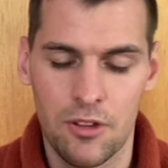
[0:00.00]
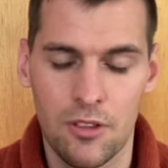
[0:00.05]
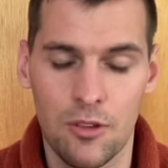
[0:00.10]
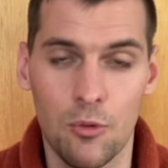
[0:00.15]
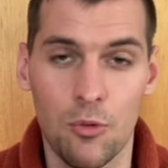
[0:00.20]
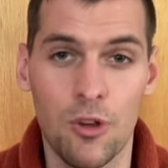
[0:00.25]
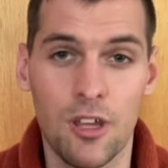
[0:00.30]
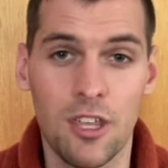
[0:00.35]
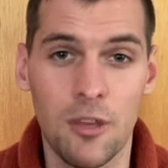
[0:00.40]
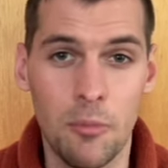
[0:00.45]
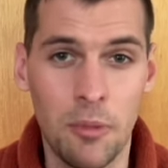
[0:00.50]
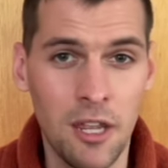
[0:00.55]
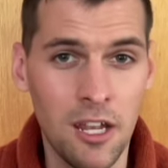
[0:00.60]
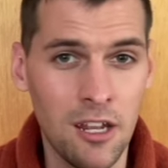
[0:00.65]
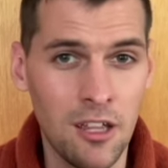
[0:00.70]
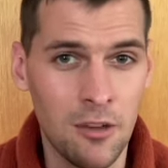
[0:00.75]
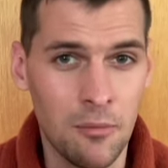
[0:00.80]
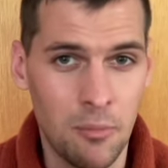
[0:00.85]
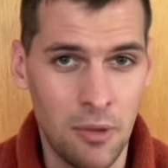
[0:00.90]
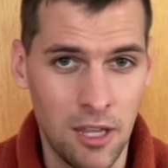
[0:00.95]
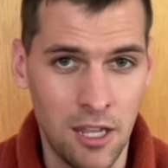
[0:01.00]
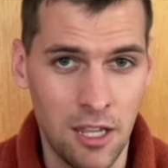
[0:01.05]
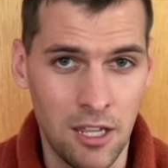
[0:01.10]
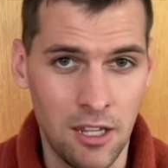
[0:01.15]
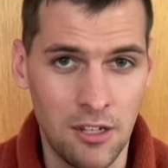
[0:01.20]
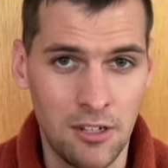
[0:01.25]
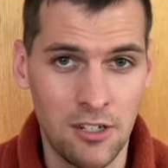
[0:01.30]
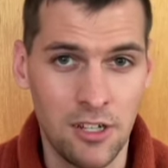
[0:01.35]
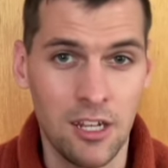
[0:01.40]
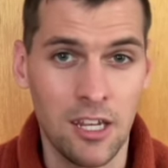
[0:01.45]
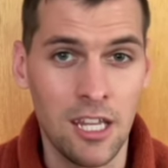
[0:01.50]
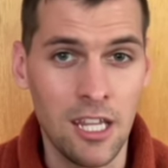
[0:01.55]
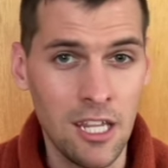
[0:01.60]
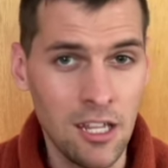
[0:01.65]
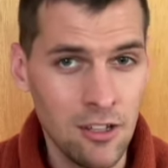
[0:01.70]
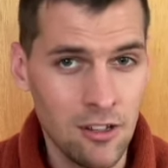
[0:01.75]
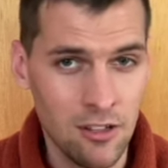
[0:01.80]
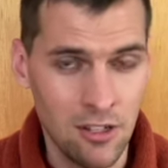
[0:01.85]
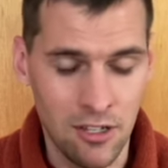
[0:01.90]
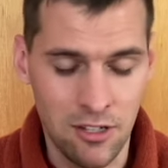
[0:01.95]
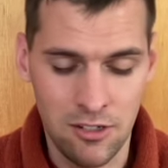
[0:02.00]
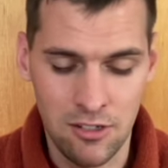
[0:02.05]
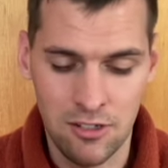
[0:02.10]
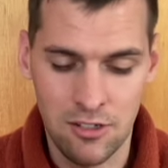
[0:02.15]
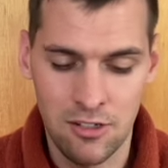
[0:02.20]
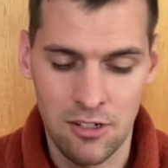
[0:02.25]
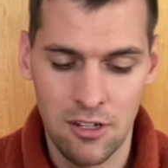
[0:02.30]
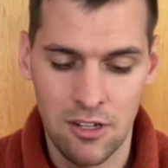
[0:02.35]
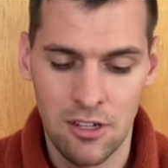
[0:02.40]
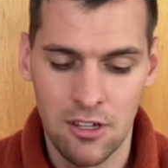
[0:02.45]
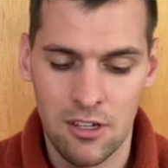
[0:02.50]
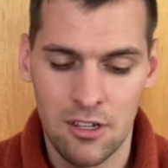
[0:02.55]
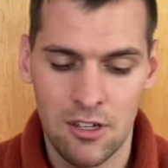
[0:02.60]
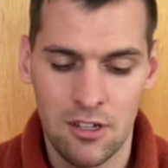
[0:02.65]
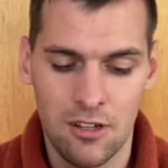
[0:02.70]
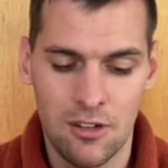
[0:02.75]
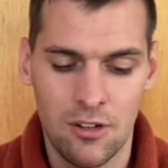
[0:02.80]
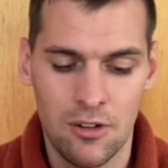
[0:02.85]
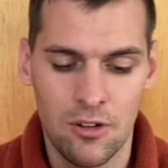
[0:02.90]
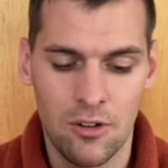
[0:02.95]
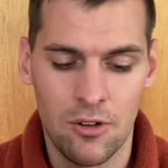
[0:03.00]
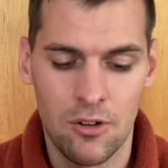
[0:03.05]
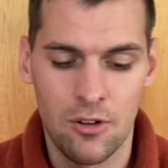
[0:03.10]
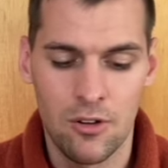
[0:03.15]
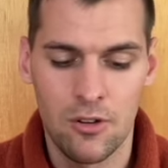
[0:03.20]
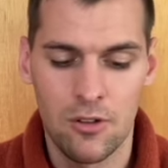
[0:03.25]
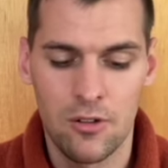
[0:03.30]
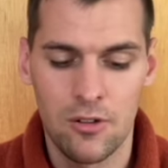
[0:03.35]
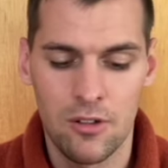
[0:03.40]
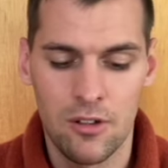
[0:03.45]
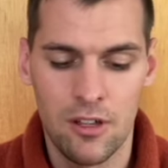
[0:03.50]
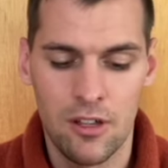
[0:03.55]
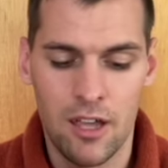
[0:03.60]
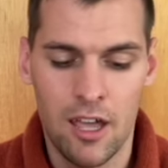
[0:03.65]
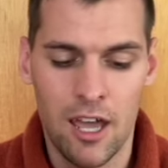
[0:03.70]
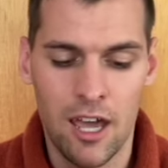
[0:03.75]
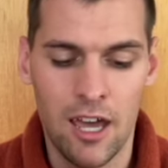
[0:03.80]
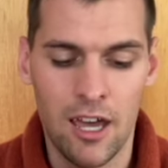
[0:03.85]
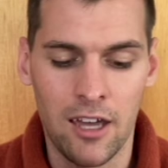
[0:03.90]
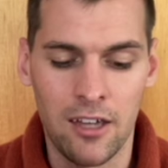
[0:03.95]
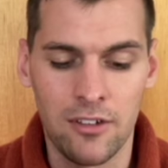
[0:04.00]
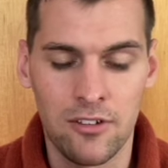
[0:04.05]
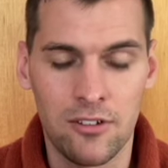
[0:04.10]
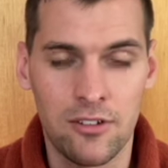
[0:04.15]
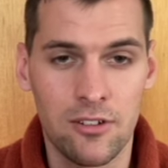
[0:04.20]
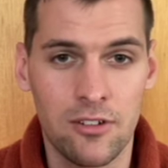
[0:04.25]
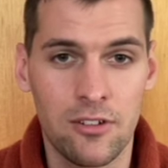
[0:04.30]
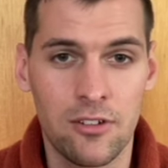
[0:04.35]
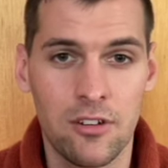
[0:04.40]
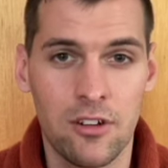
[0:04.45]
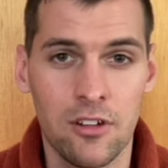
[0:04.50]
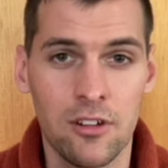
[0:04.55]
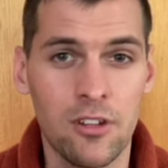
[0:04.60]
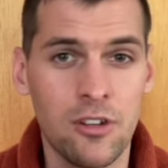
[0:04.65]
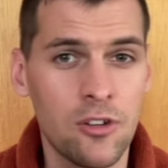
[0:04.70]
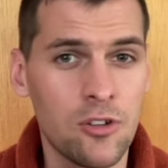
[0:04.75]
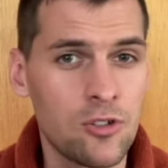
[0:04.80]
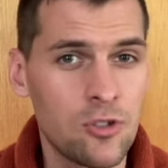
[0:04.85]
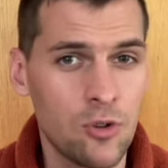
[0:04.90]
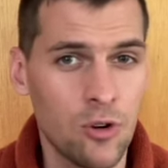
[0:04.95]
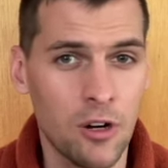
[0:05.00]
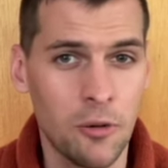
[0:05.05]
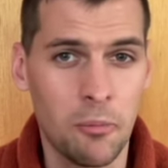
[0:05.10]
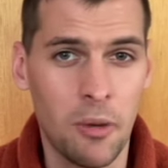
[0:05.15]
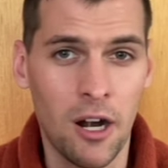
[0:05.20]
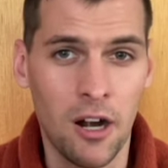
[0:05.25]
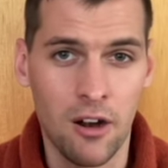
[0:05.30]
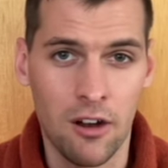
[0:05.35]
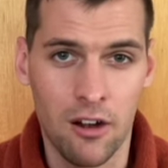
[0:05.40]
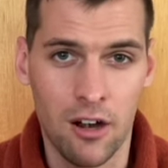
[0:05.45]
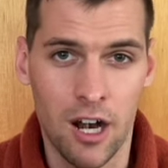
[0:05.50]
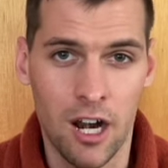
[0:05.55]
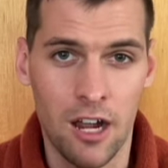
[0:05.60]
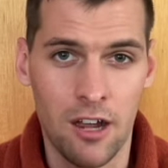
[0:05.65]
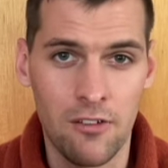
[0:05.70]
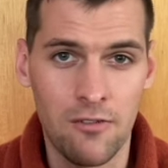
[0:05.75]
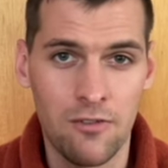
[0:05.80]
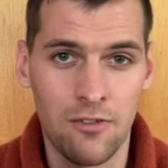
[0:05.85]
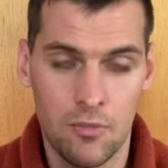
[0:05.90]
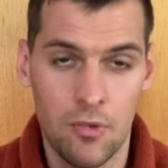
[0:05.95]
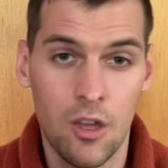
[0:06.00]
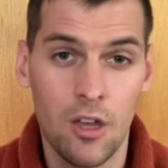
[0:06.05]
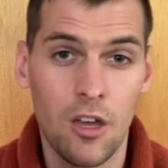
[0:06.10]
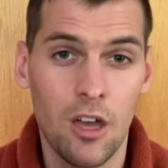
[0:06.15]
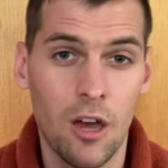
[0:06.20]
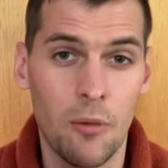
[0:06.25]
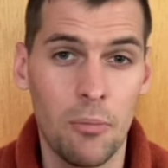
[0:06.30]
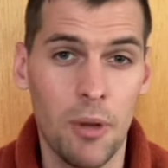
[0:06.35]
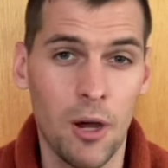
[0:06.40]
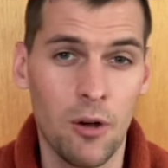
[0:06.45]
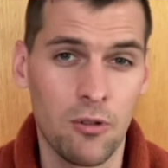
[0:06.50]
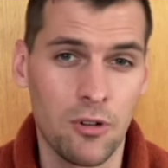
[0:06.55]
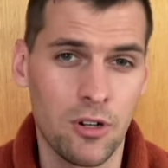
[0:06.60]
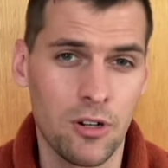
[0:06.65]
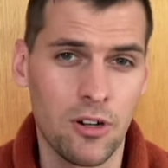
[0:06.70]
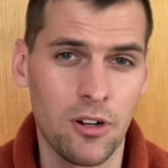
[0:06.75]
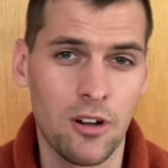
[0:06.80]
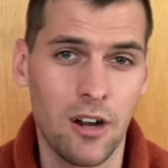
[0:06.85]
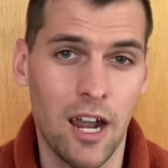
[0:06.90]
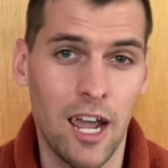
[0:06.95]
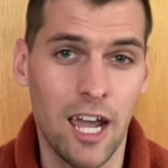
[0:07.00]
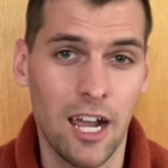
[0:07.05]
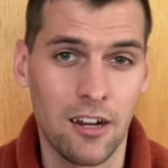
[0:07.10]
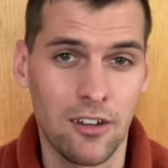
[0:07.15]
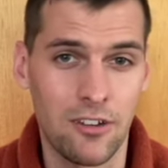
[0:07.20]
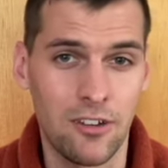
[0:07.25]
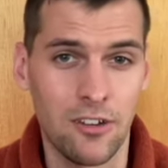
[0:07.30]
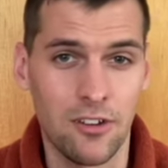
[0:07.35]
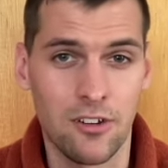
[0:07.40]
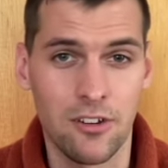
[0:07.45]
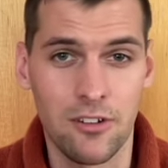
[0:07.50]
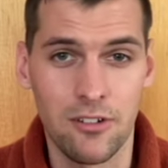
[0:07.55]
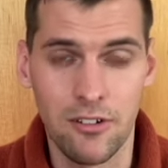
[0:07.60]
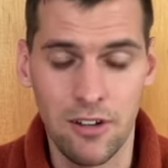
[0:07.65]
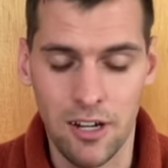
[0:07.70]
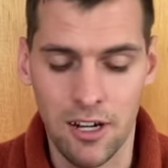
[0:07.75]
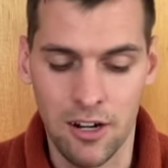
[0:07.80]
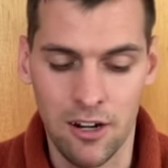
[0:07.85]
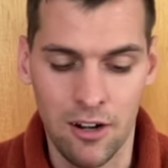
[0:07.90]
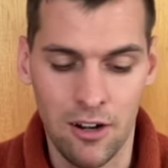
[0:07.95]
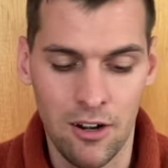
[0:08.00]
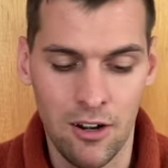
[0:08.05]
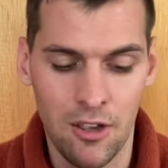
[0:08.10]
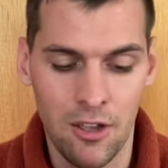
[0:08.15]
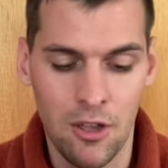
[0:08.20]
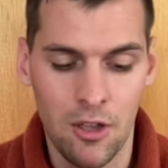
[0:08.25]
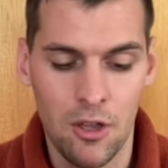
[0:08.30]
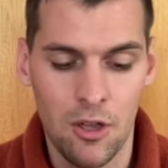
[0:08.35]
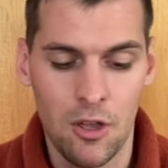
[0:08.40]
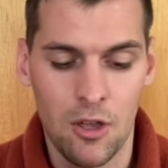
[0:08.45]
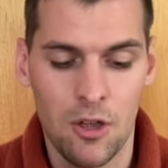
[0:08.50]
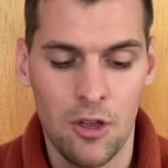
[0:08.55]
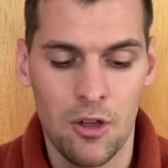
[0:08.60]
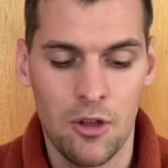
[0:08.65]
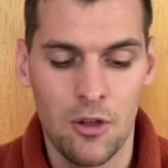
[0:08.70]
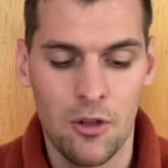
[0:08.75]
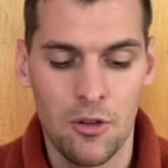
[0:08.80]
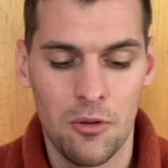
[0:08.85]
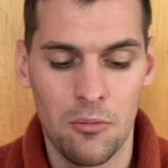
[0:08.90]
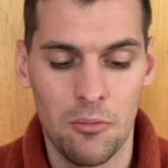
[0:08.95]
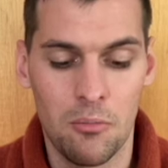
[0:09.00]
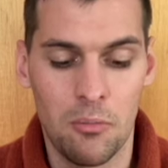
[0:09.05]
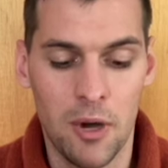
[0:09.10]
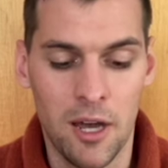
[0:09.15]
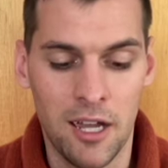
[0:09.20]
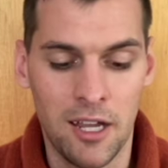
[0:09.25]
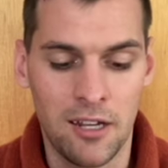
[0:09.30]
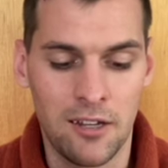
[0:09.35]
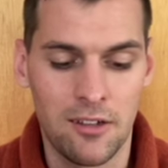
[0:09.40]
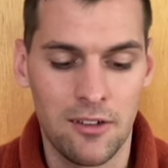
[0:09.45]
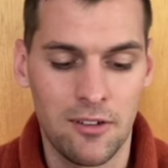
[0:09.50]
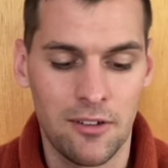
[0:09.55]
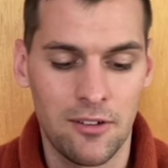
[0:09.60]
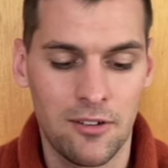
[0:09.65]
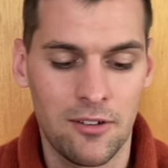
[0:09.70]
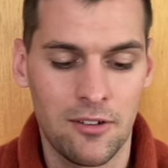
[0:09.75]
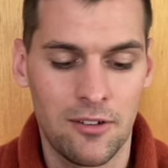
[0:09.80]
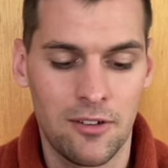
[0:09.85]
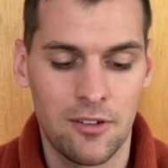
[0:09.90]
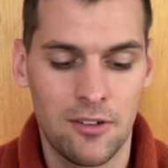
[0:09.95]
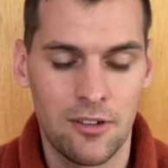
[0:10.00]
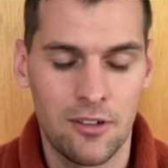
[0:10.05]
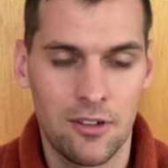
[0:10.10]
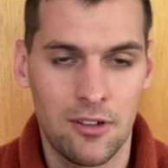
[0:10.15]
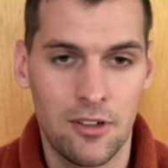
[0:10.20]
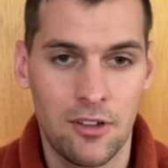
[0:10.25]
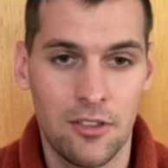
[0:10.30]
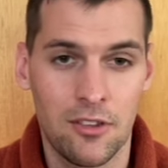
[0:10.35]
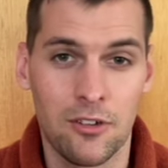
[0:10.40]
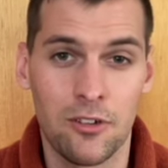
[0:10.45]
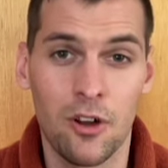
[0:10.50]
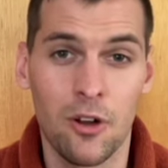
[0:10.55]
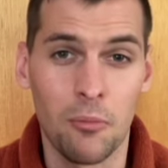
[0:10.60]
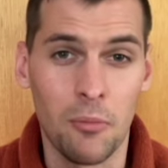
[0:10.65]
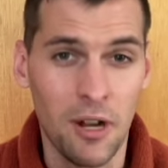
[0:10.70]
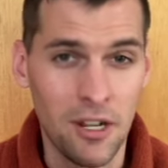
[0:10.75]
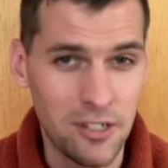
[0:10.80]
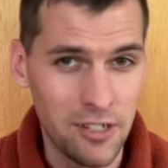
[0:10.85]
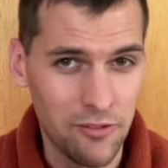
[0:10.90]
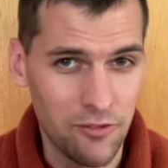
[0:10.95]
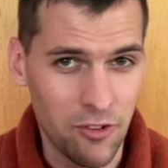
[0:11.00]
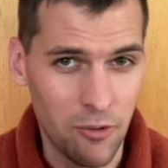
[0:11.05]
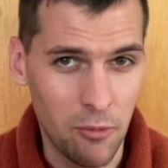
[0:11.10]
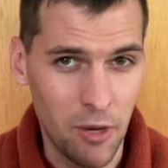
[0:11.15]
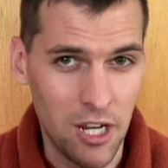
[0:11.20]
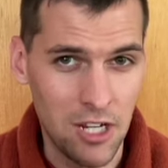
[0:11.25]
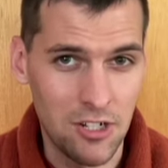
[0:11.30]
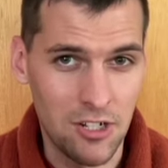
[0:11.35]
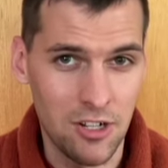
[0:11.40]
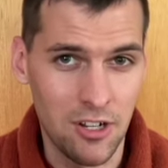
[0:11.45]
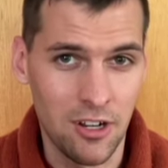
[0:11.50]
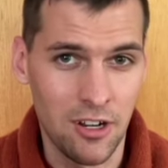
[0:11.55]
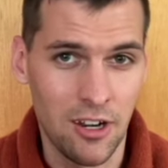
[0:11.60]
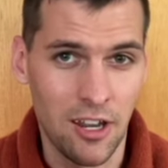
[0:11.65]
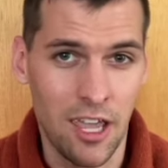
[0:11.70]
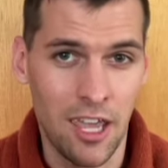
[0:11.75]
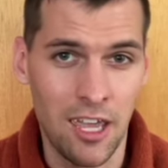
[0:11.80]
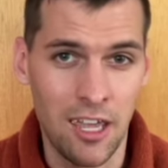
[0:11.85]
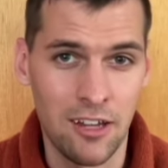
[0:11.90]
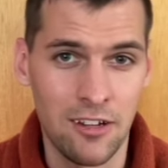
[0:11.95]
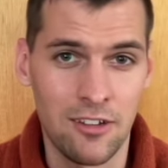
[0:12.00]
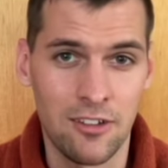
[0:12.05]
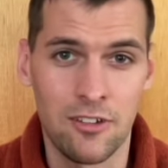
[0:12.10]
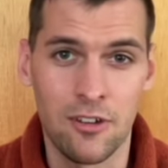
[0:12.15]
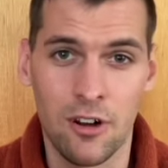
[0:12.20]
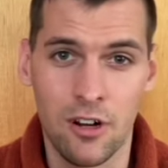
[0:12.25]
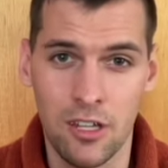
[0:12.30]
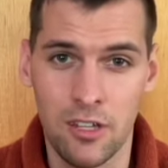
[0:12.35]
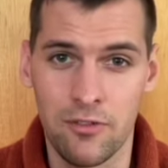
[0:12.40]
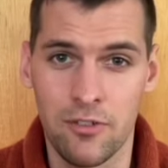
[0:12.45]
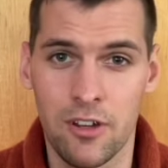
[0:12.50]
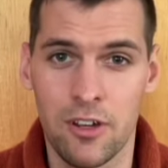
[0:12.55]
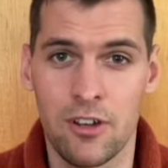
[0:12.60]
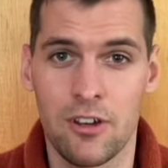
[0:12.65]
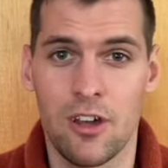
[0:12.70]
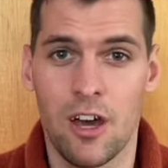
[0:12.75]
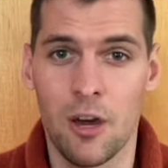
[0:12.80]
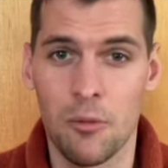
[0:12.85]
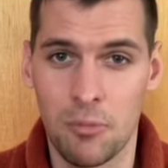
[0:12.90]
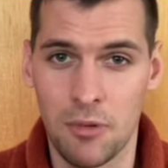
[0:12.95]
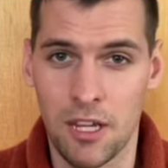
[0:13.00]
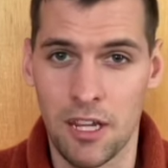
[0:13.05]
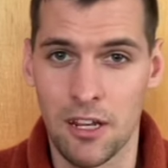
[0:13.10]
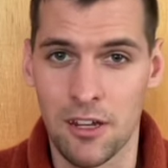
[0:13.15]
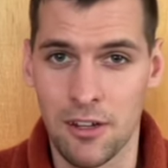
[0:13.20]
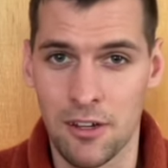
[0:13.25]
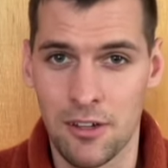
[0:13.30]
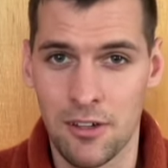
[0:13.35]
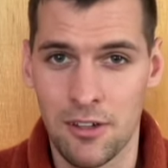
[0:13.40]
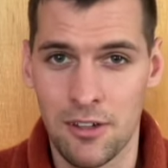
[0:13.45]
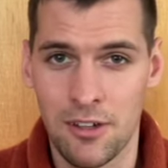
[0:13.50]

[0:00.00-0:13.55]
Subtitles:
the Wikipedia page in English has a little short paragraph about her acting career, but there's not much information and it's not even updated.